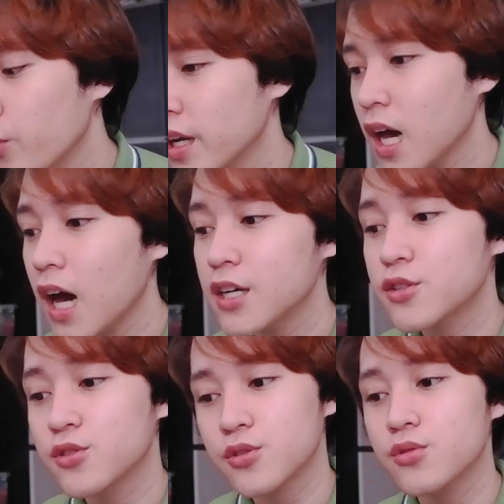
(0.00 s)
What I
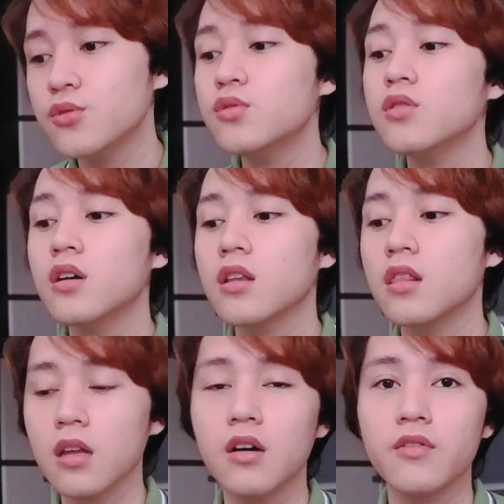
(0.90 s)
do
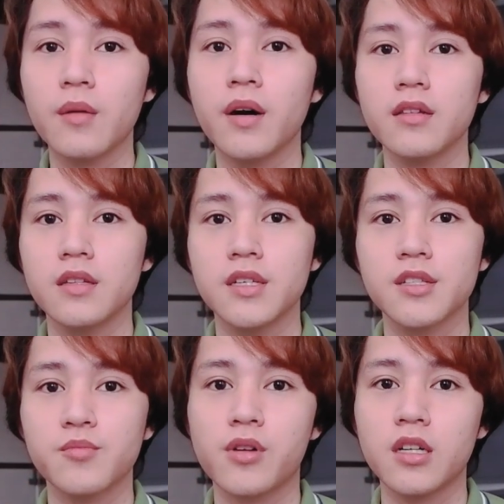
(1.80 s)
love about
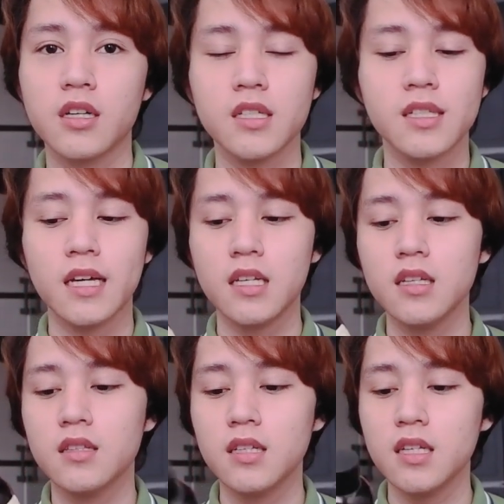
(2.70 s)
this product is that
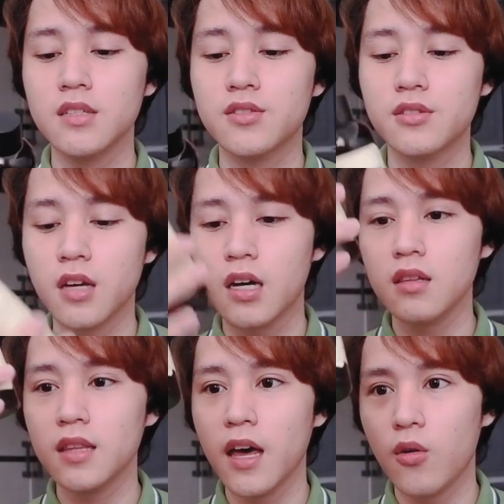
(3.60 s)
it is
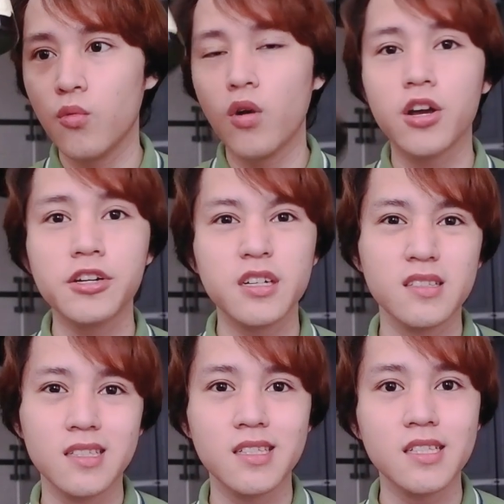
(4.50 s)
not that watery
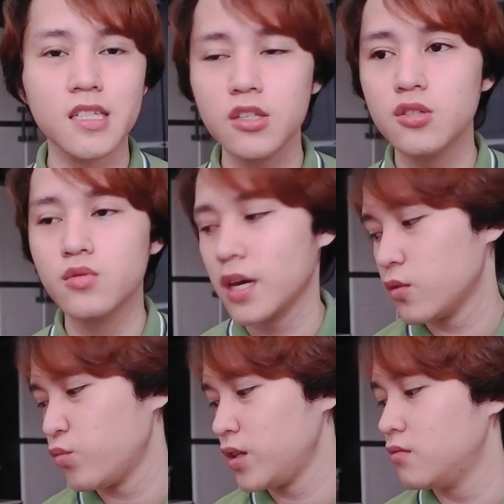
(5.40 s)
consistency you
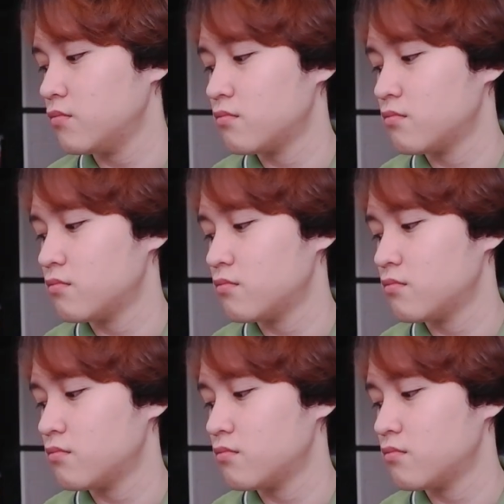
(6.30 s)
get with